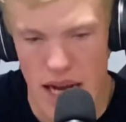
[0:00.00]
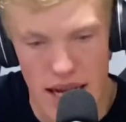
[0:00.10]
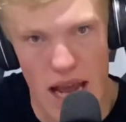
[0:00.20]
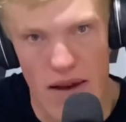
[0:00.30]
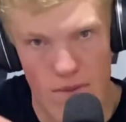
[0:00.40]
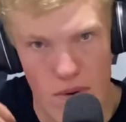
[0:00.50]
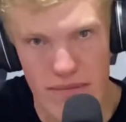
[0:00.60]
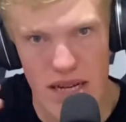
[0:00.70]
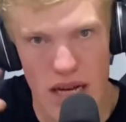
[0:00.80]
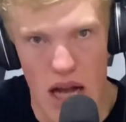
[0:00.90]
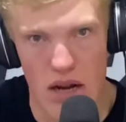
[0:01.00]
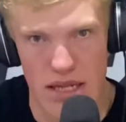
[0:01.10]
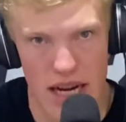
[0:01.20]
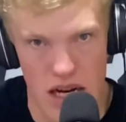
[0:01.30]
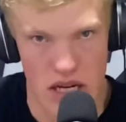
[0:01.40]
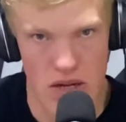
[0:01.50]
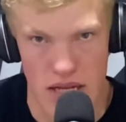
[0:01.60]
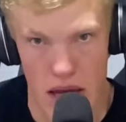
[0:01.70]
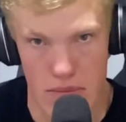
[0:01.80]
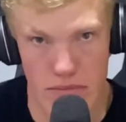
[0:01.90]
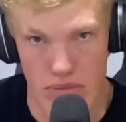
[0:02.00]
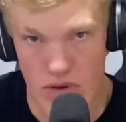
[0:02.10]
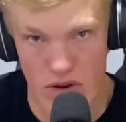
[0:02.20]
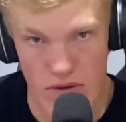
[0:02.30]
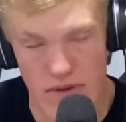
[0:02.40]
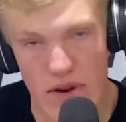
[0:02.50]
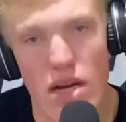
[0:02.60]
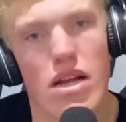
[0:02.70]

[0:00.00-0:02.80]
I think that $40 million they can use to help improve,